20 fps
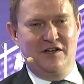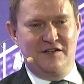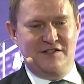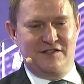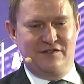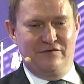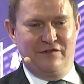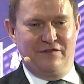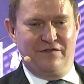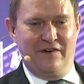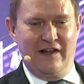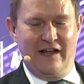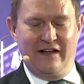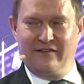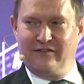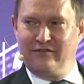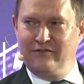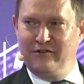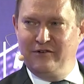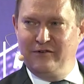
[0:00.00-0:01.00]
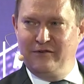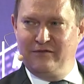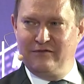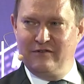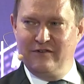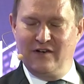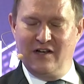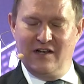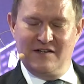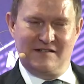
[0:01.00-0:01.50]
to reflect through
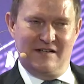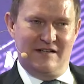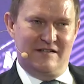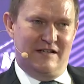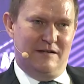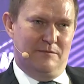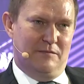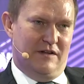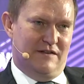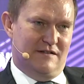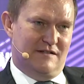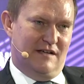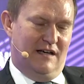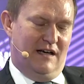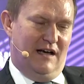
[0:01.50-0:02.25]
the last 18 months.